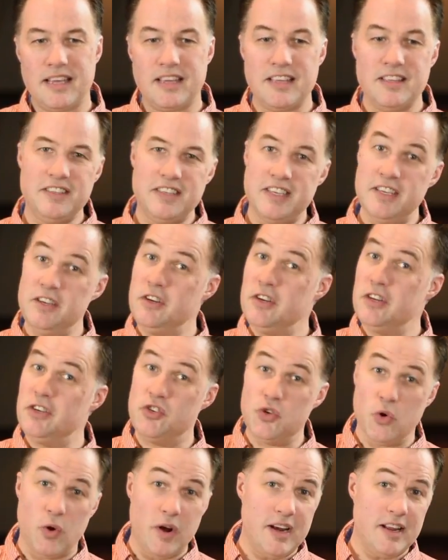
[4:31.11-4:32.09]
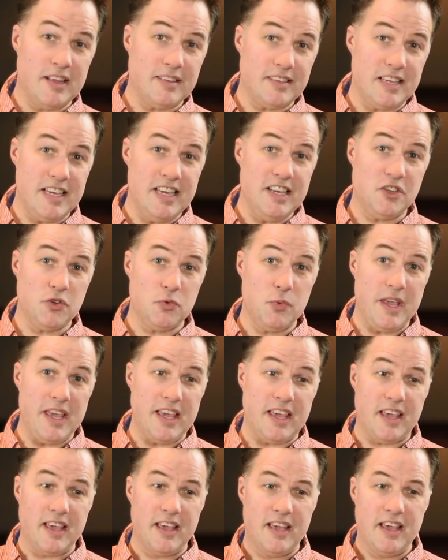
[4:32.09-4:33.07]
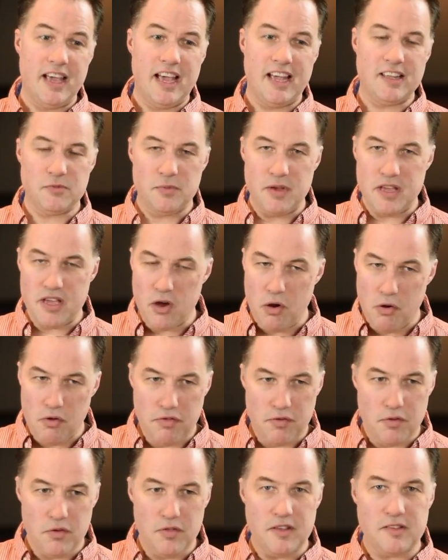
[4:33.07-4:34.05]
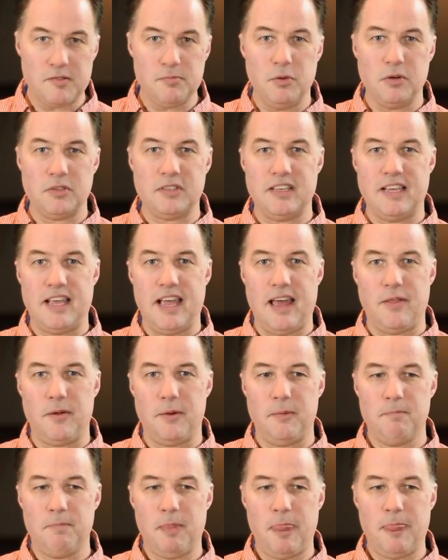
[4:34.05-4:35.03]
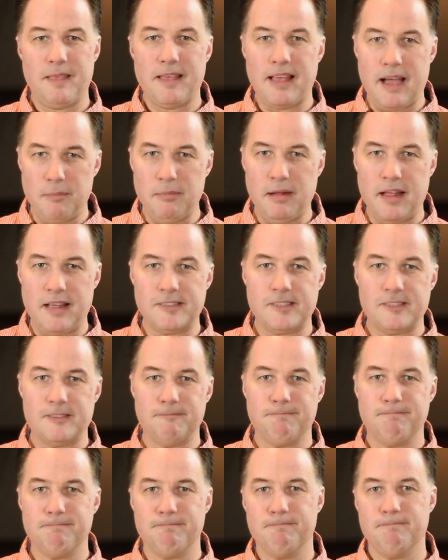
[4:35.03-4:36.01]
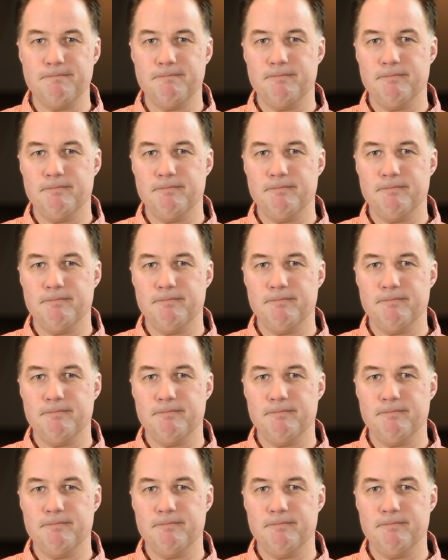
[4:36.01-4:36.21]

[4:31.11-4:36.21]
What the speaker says: And continue to join us each week as we go through this book together. God bless.